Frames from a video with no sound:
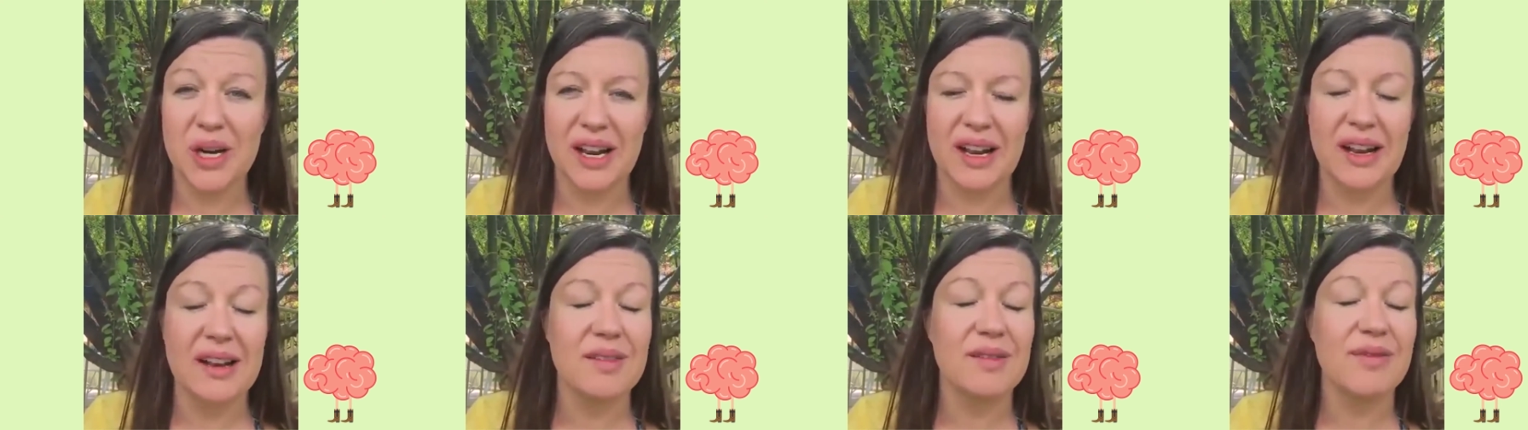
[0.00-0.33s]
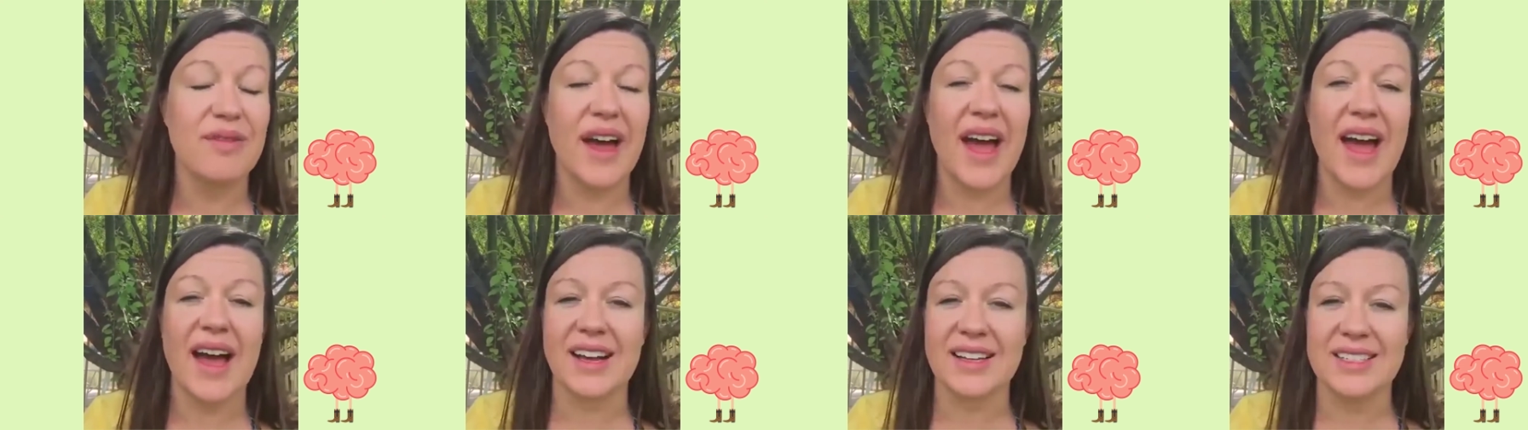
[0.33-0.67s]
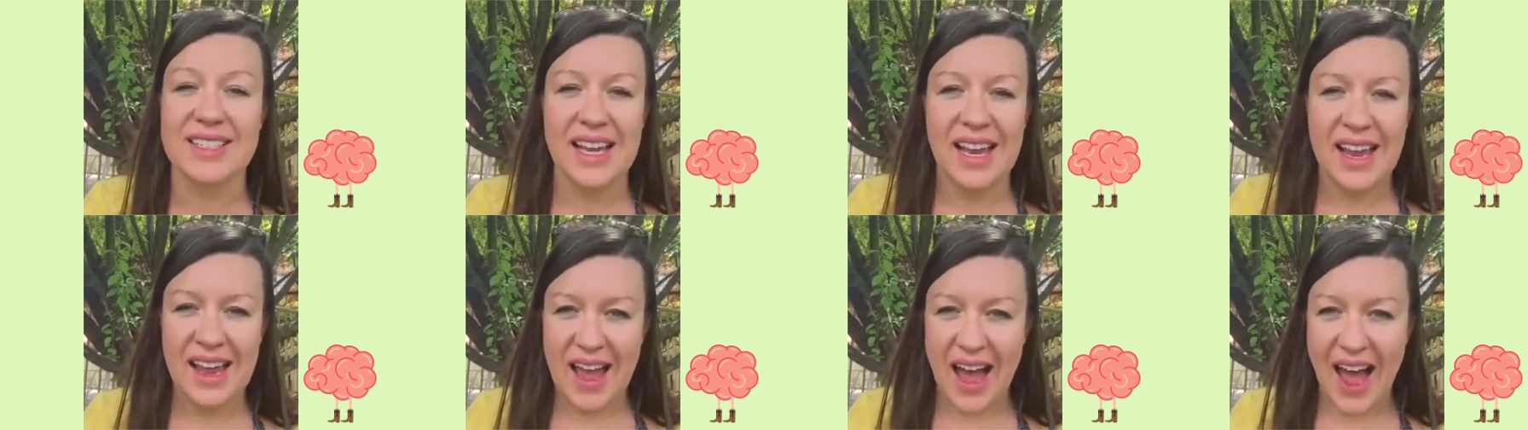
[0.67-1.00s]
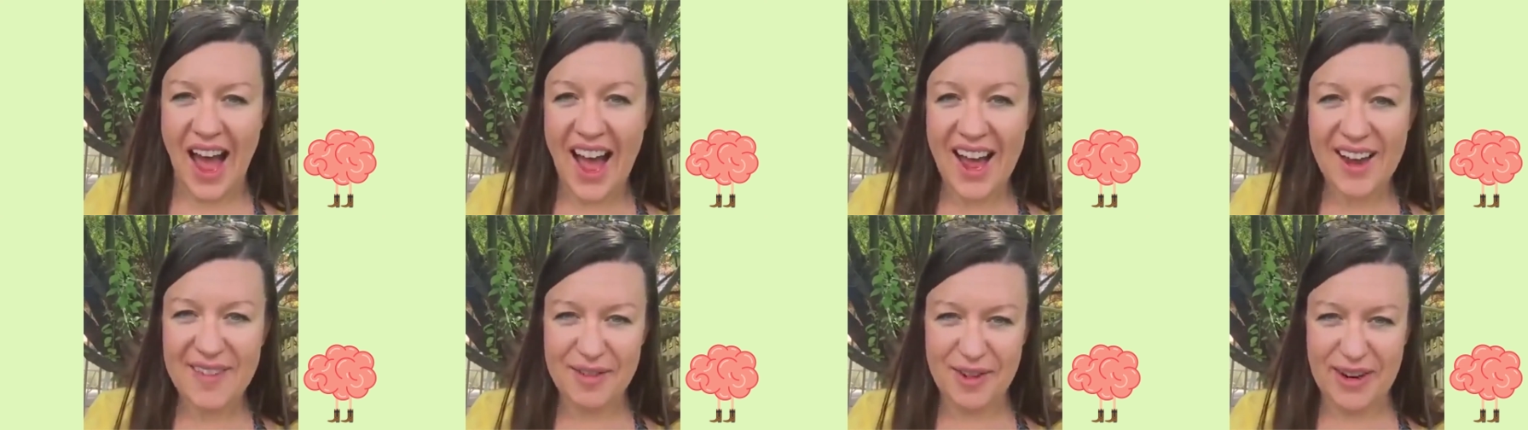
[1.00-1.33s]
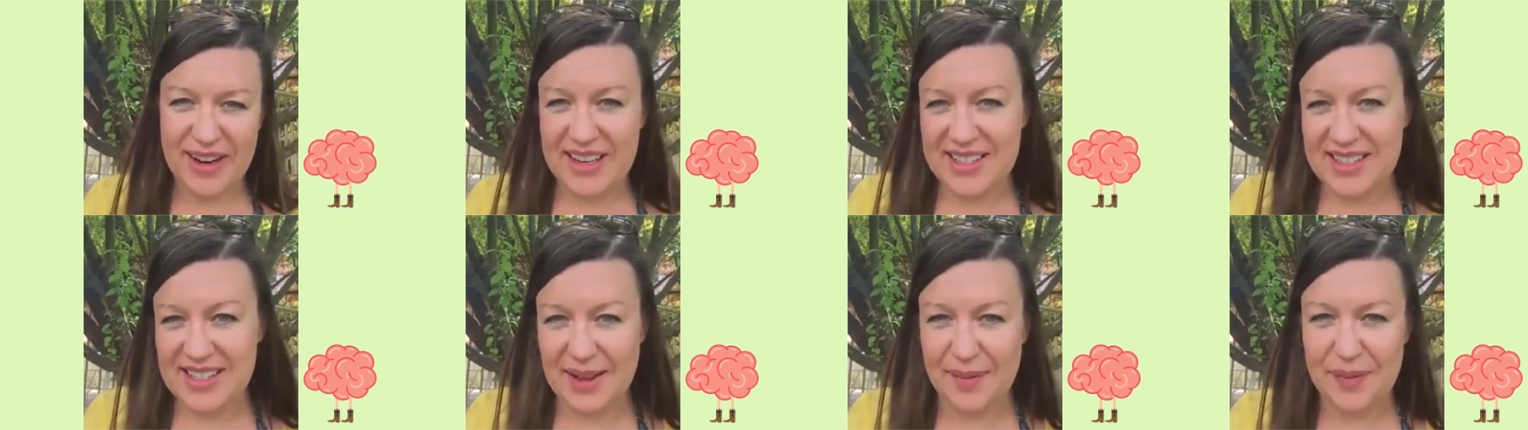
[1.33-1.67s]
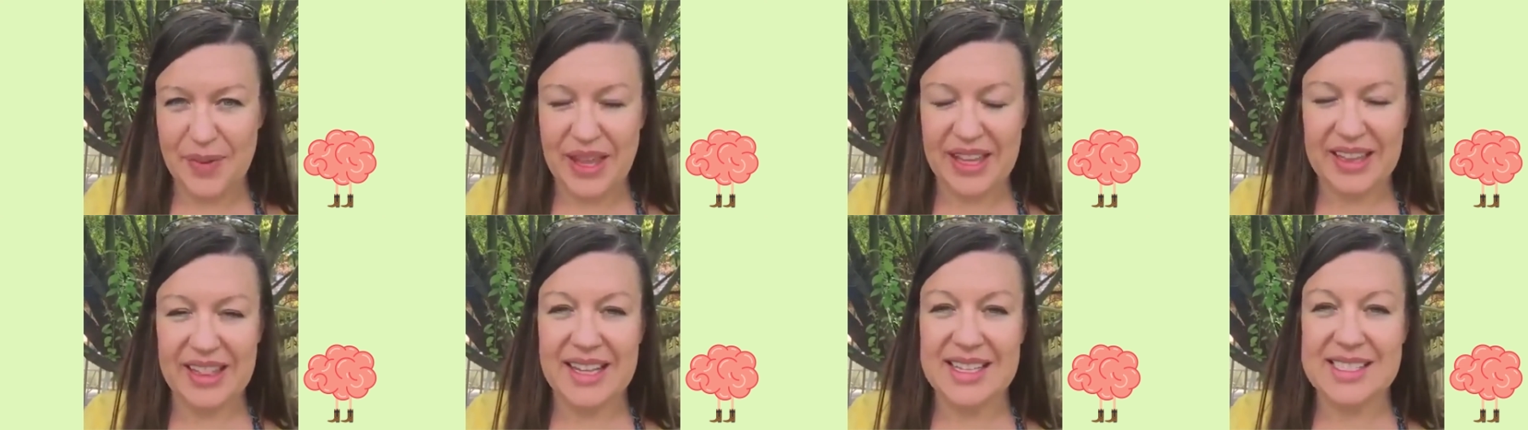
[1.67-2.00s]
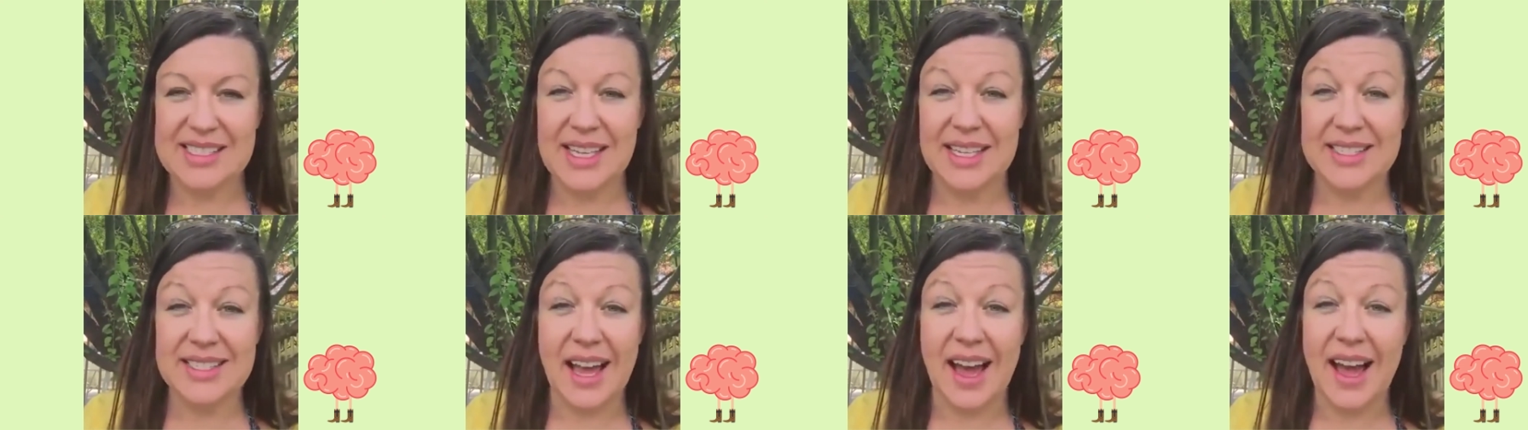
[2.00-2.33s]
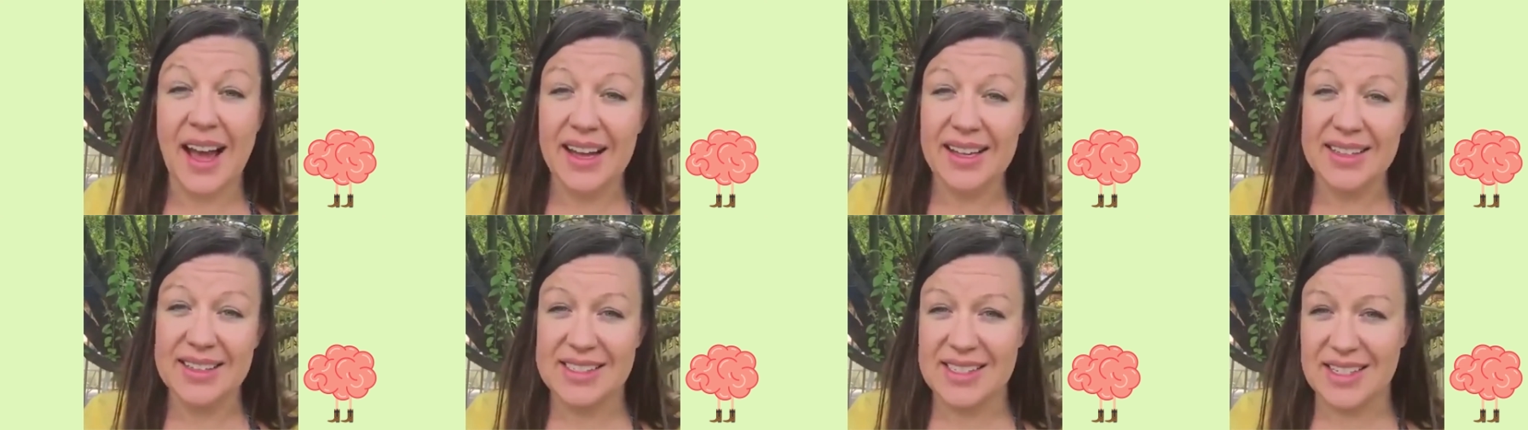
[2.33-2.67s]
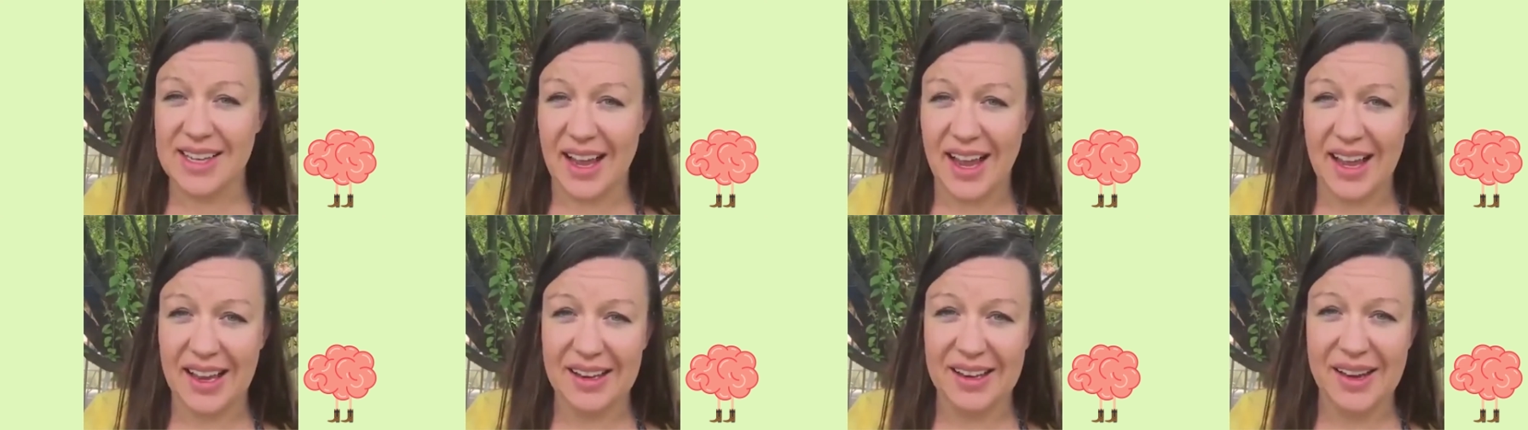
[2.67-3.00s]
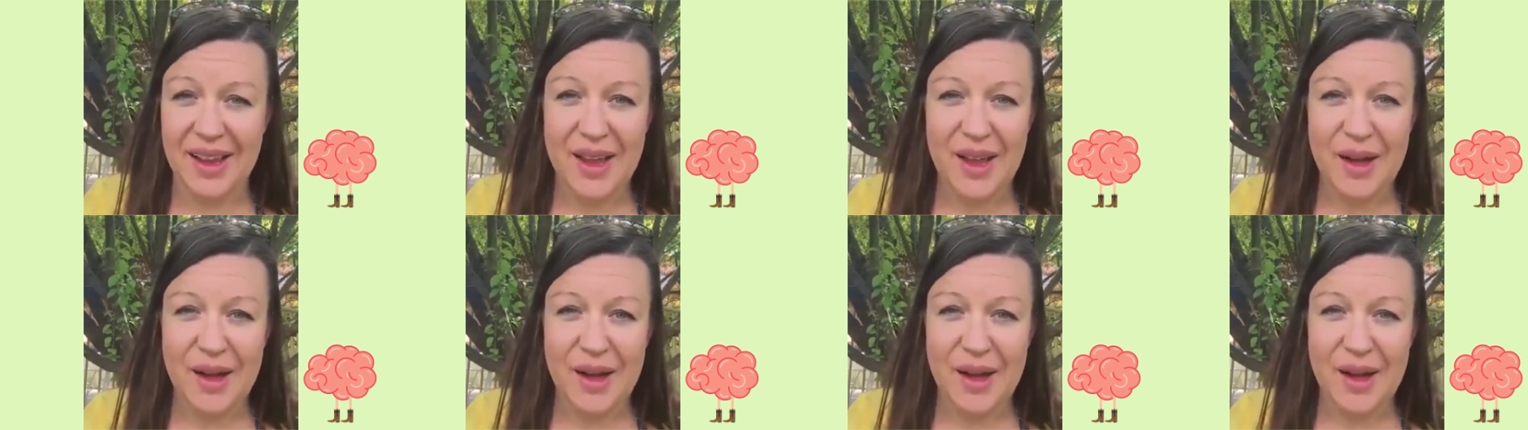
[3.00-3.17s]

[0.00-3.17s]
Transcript: And in fact, I've read something that says Einstein